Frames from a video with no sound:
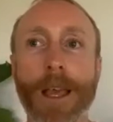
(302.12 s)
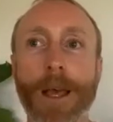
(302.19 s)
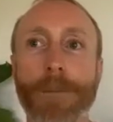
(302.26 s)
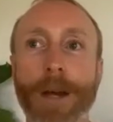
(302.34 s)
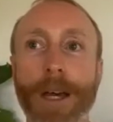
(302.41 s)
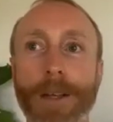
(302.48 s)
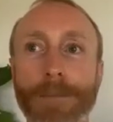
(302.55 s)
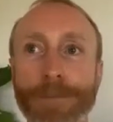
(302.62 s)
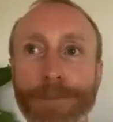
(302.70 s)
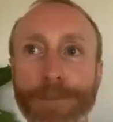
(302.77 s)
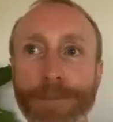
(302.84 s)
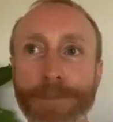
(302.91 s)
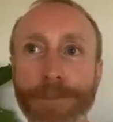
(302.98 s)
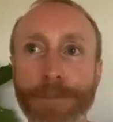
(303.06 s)
But
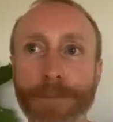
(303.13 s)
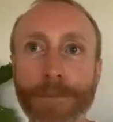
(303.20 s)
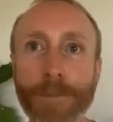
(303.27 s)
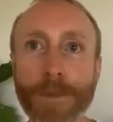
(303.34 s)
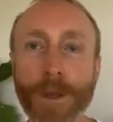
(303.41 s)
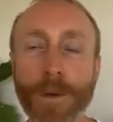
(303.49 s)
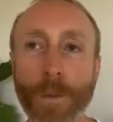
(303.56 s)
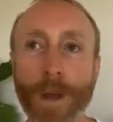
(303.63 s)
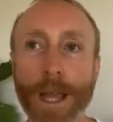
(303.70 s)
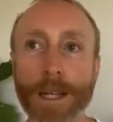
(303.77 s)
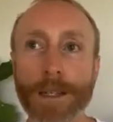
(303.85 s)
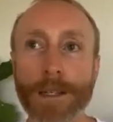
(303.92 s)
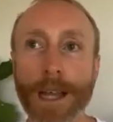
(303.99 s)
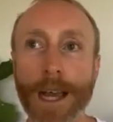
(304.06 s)

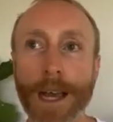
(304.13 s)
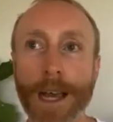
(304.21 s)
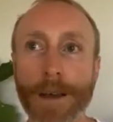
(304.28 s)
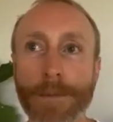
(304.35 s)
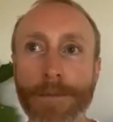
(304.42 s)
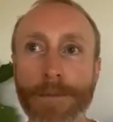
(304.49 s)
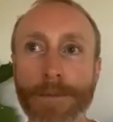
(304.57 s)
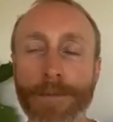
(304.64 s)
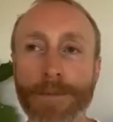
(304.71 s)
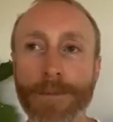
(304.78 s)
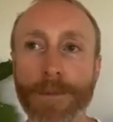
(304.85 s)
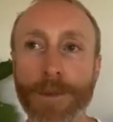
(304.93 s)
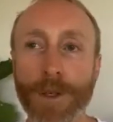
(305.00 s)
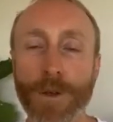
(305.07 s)
when
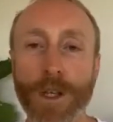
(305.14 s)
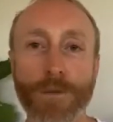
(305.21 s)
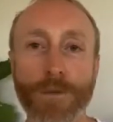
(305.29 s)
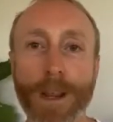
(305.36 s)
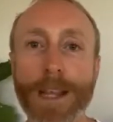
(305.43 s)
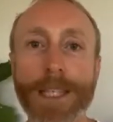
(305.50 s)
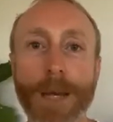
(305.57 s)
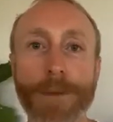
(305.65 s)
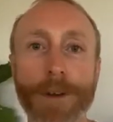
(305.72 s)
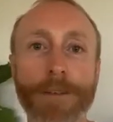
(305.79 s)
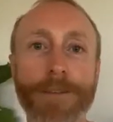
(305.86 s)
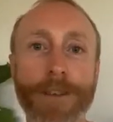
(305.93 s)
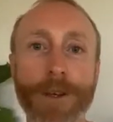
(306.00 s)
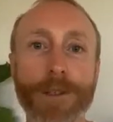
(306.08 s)
you can read someone
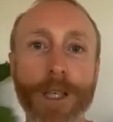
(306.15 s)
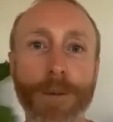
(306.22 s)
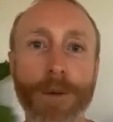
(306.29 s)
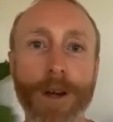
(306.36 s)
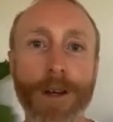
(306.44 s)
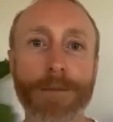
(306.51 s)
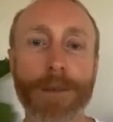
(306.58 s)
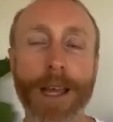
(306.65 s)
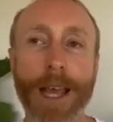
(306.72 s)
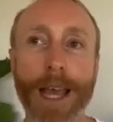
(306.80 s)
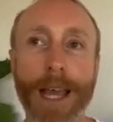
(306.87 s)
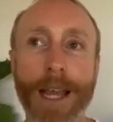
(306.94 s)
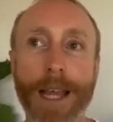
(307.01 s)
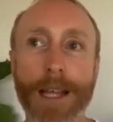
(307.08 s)
and feel someone,
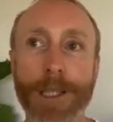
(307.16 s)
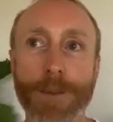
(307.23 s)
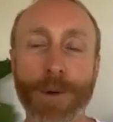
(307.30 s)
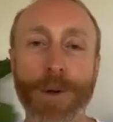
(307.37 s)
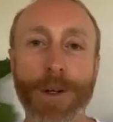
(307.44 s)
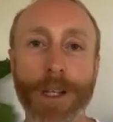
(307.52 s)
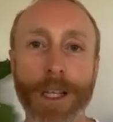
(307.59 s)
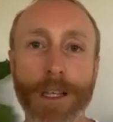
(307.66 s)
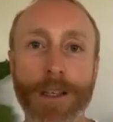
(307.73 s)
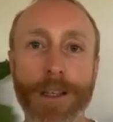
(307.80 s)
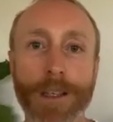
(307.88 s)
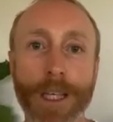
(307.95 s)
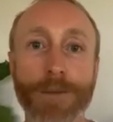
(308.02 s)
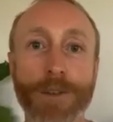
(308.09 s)
and spirit
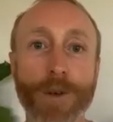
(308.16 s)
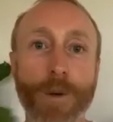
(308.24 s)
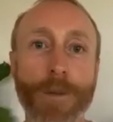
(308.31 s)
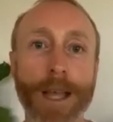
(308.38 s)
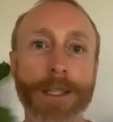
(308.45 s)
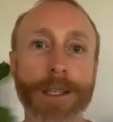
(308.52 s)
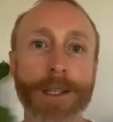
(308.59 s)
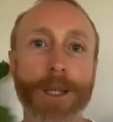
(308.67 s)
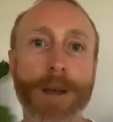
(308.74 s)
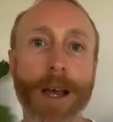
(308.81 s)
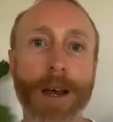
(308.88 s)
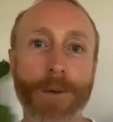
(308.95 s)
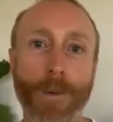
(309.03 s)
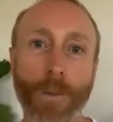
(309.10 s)
gives you a message
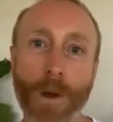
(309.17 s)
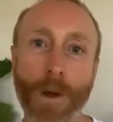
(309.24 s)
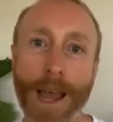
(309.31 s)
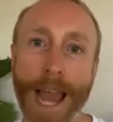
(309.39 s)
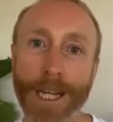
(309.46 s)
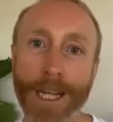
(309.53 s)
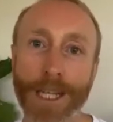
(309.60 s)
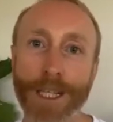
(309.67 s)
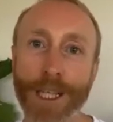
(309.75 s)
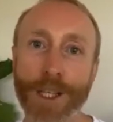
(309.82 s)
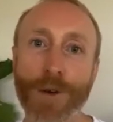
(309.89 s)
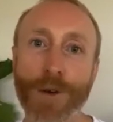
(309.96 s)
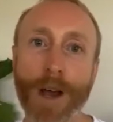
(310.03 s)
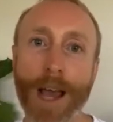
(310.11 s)
about where actually
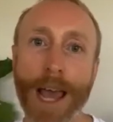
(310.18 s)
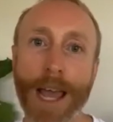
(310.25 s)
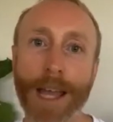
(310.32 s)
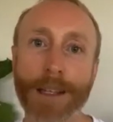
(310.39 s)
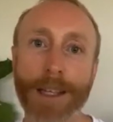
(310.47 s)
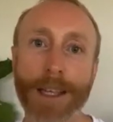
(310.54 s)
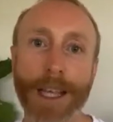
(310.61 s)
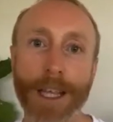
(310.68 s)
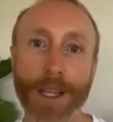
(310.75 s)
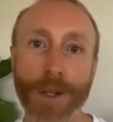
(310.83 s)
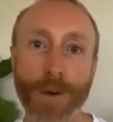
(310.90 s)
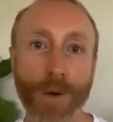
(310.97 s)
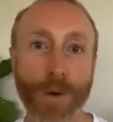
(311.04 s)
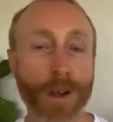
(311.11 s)
you're at in
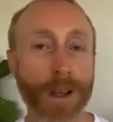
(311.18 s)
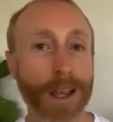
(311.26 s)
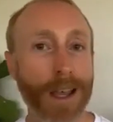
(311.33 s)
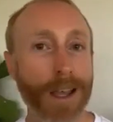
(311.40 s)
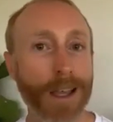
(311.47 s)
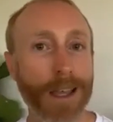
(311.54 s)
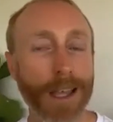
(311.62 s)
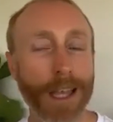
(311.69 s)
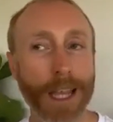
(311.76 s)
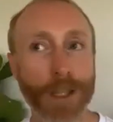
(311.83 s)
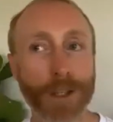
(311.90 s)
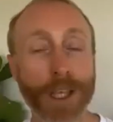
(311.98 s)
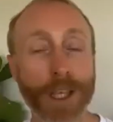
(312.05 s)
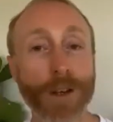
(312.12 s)

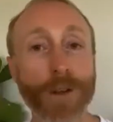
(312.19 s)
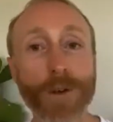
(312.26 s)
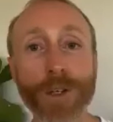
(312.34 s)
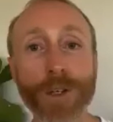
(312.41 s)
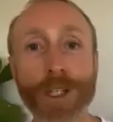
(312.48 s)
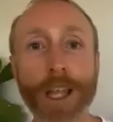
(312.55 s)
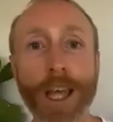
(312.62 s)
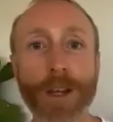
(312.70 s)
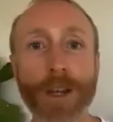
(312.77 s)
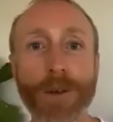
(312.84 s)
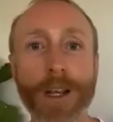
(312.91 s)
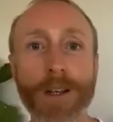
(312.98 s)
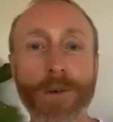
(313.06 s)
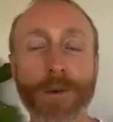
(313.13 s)
the illusion that you're
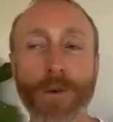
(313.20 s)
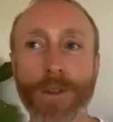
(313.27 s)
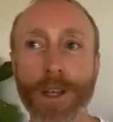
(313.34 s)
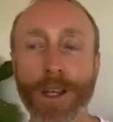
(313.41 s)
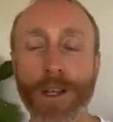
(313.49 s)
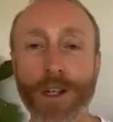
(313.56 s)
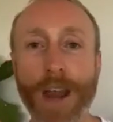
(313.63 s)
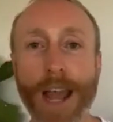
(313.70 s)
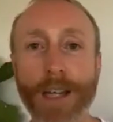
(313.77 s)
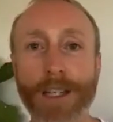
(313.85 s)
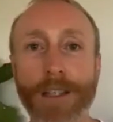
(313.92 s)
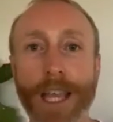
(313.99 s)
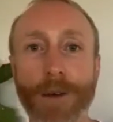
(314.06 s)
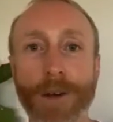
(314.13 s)
in, or the
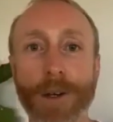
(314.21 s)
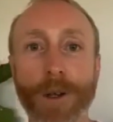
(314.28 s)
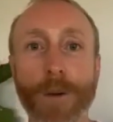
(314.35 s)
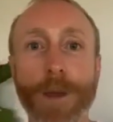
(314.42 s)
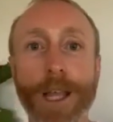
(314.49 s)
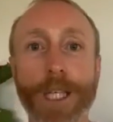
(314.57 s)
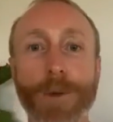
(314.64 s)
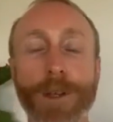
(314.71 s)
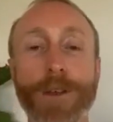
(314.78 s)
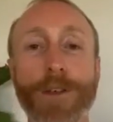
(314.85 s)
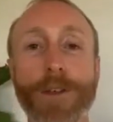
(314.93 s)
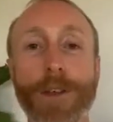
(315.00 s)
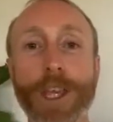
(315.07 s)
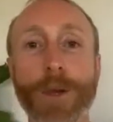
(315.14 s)
contraction that you're in compared to where you
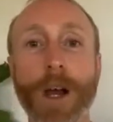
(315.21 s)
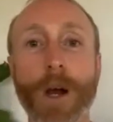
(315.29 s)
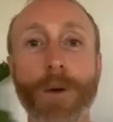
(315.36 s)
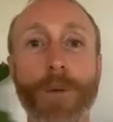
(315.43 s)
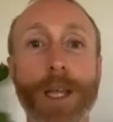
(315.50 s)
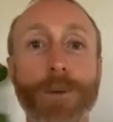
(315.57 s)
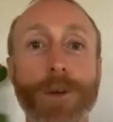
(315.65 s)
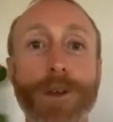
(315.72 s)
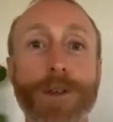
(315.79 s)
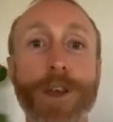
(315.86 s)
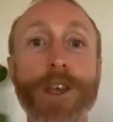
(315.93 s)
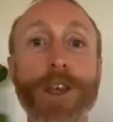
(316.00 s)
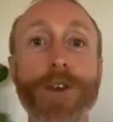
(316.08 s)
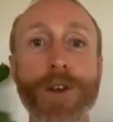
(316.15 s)
think you are, or compared to what you
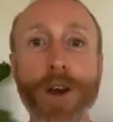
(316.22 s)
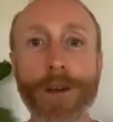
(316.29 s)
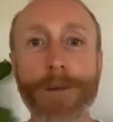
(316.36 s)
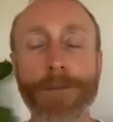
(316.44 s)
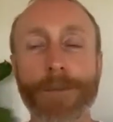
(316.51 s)
think you know.